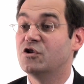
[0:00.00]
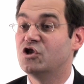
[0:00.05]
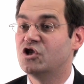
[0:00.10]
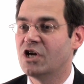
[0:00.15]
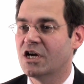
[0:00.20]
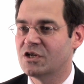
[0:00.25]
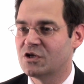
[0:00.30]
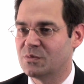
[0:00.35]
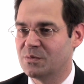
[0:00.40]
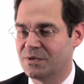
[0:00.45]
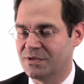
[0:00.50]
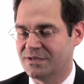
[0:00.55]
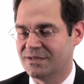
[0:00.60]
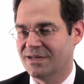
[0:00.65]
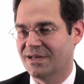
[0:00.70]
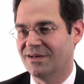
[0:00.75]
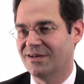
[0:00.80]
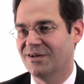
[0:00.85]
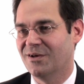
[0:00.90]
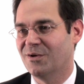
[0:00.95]
judgment
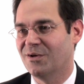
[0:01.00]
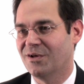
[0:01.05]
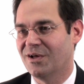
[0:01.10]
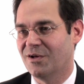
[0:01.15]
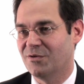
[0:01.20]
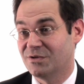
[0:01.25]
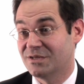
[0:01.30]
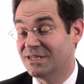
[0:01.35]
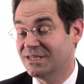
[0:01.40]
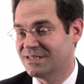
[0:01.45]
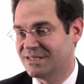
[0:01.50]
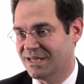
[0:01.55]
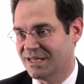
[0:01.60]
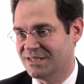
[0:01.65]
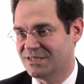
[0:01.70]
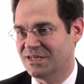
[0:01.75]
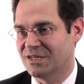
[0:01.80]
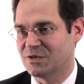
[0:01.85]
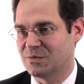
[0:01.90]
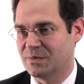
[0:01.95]
or
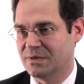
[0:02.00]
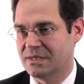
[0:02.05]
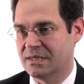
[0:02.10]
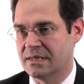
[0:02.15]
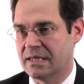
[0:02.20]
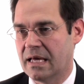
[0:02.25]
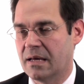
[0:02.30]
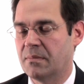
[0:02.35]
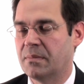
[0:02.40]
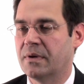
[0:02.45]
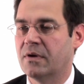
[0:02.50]
artistic judgment in that.